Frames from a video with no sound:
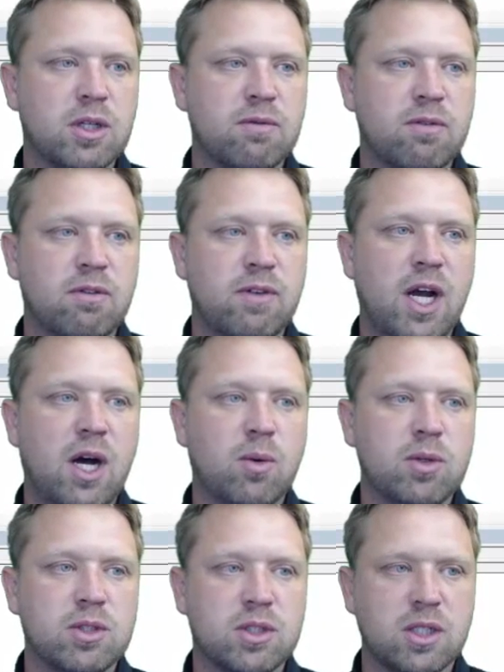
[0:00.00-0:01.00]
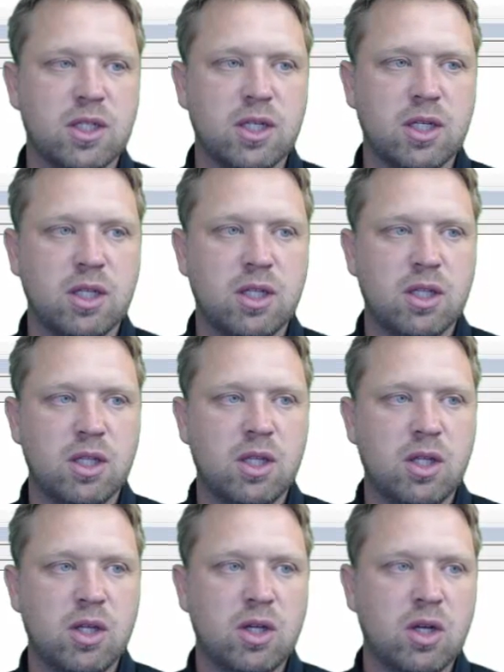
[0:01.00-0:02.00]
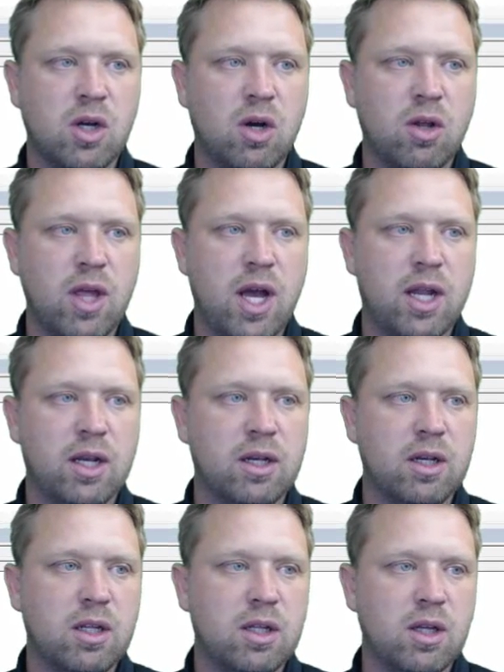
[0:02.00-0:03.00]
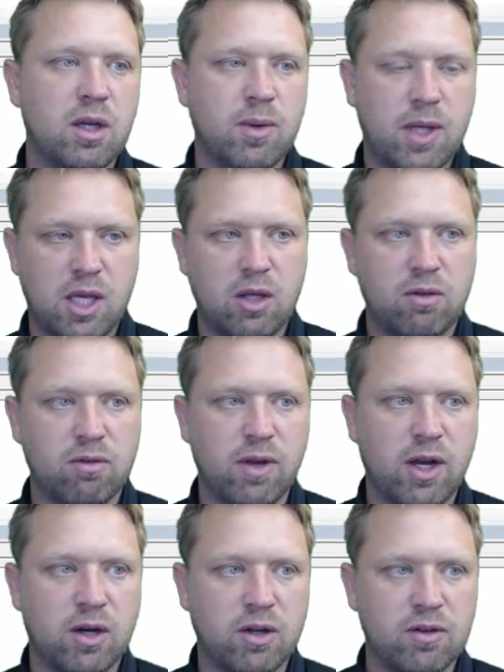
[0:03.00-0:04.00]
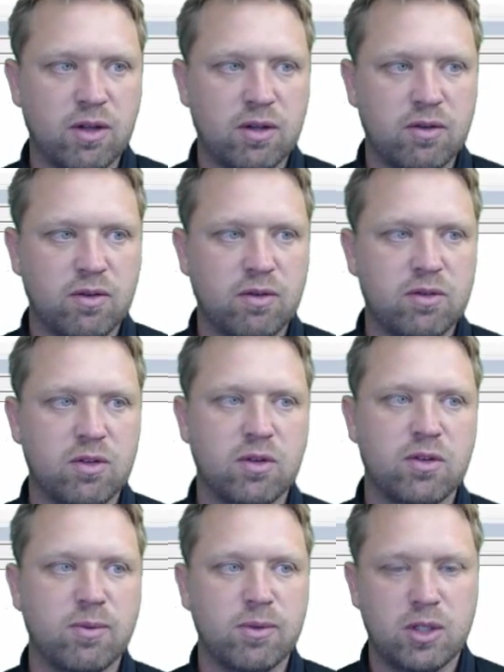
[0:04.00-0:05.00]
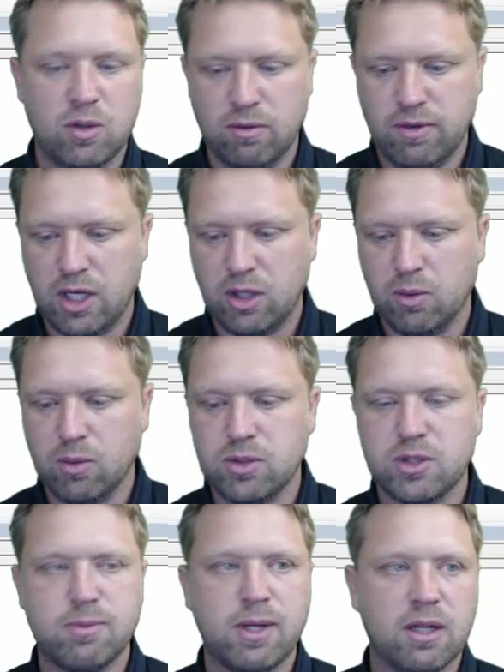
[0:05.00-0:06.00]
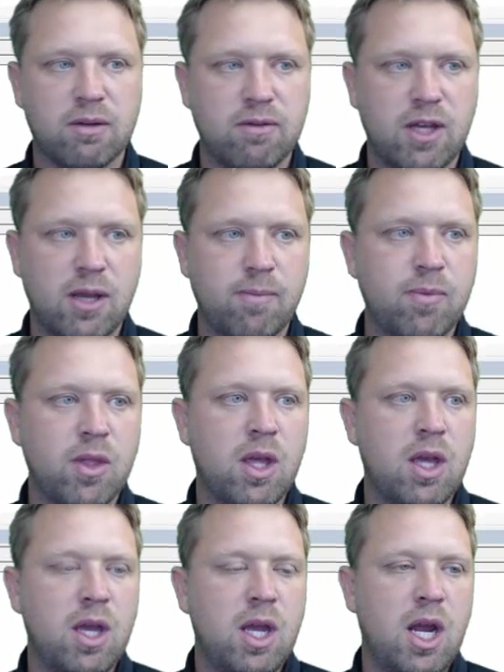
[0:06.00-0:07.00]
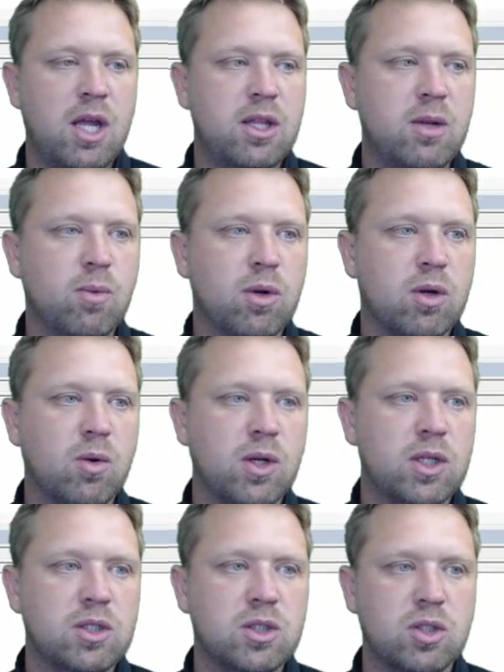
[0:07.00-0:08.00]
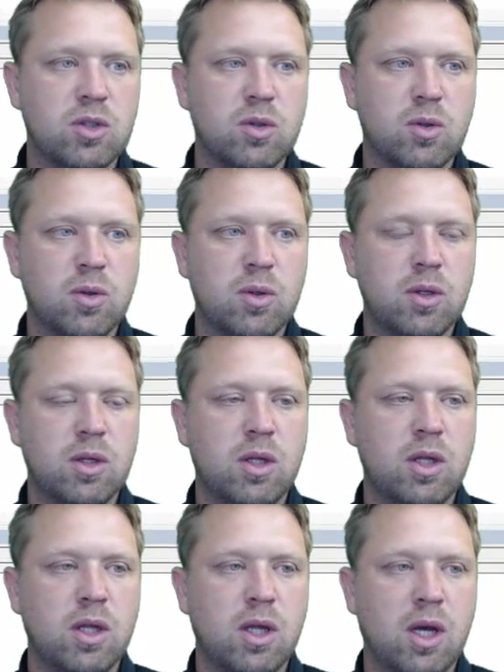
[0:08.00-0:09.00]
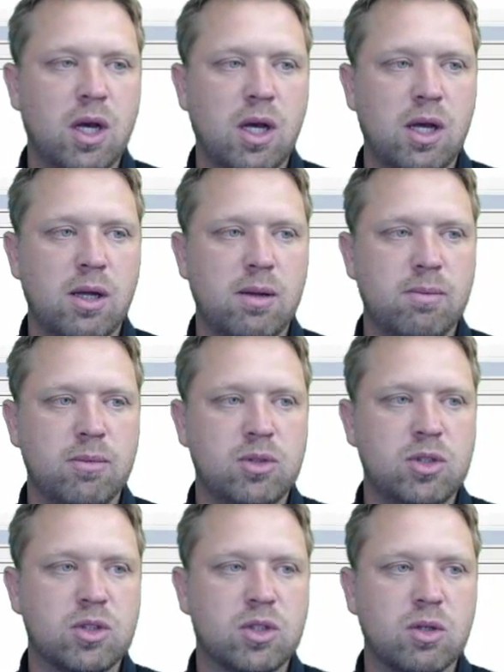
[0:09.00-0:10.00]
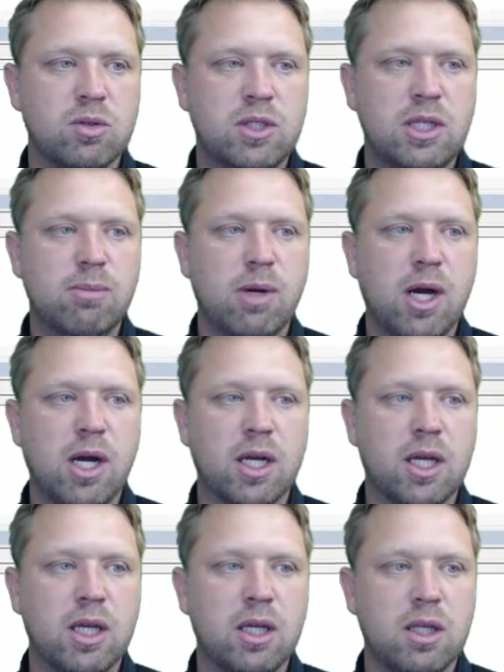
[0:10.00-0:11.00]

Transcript: looking for val, we're just going to call that, oh, we can't use val because that turns something into a value. We'll just make it a v. And then we're going to um, just go debug